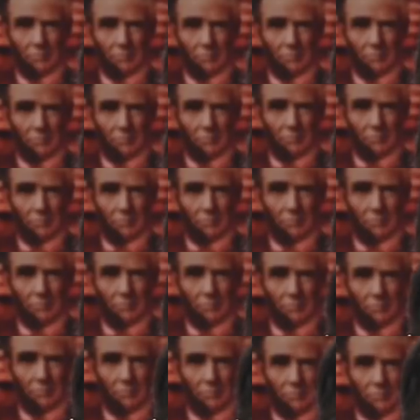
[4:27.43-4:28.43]

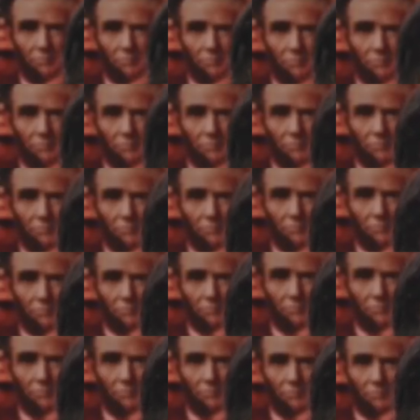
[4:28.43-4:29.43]

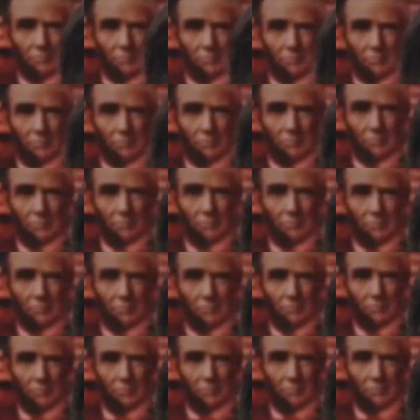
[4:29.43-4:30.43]

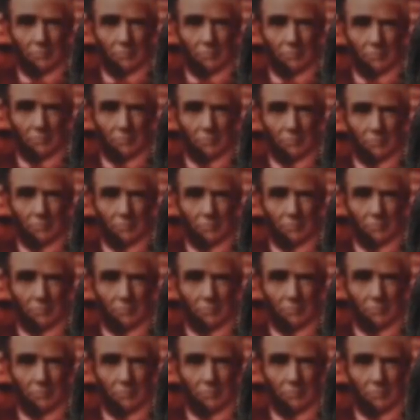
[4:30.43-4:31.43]

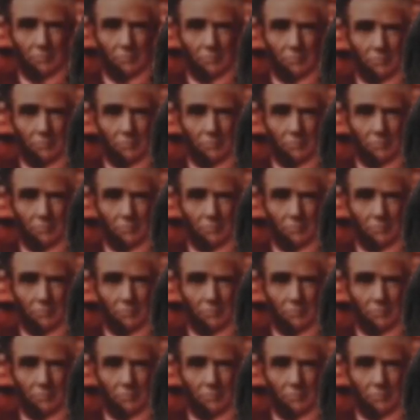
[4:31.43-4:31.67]
[no speech]